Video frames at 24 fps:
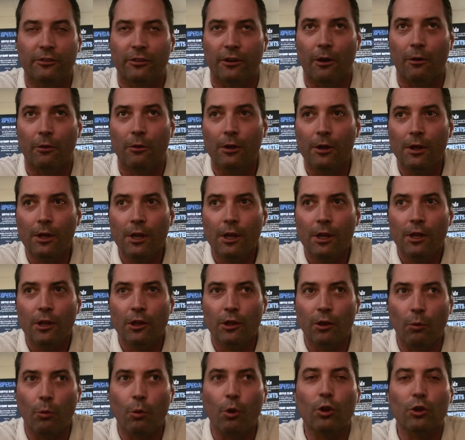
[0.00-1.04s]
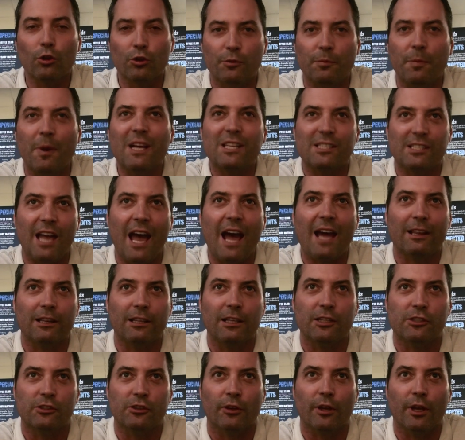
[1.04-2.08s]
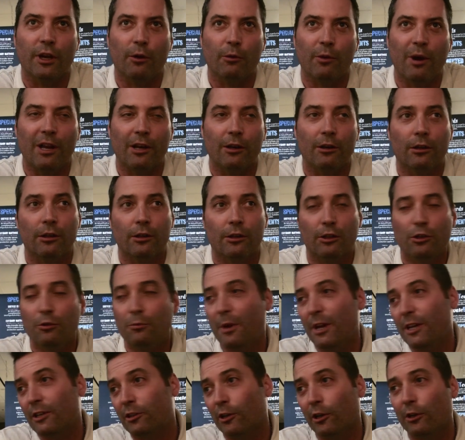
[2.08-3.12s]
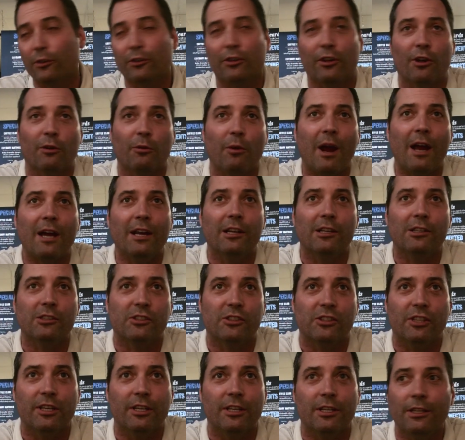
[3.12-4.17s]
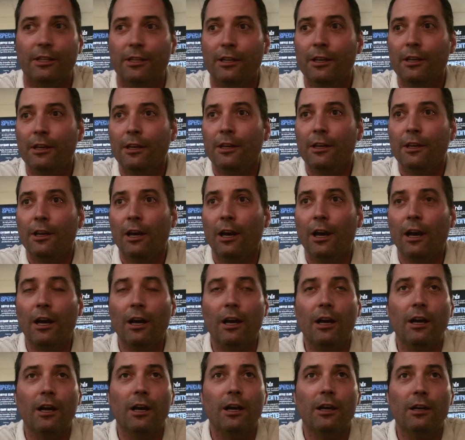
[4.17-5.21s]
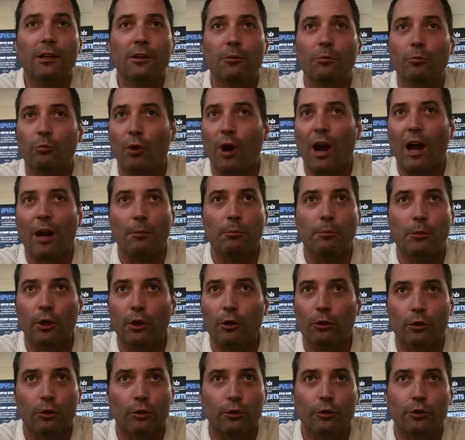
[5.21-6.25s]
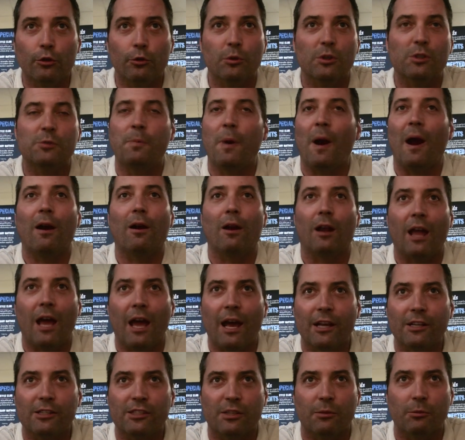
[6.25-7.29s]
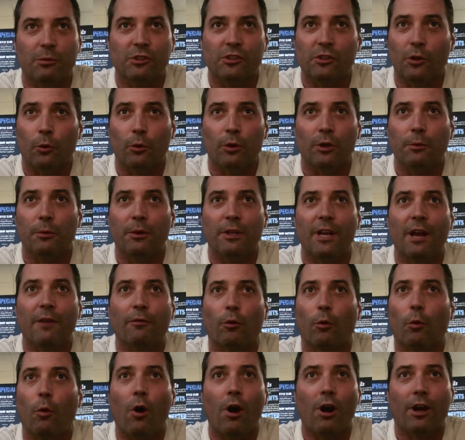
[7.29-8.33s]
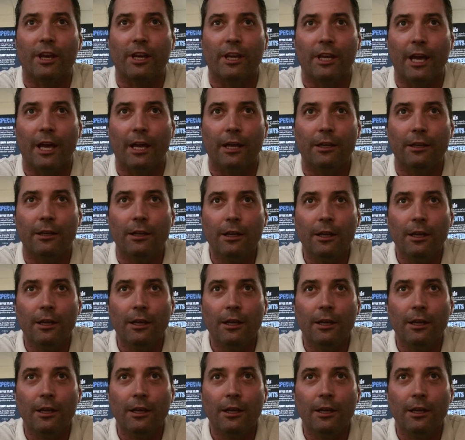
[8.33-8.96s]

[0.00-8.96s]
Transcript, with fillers: So the world's best athletes are there regularly. You may turn to the right and see uh, Brock Mueller, who was paralyzed and was told he would never walk again.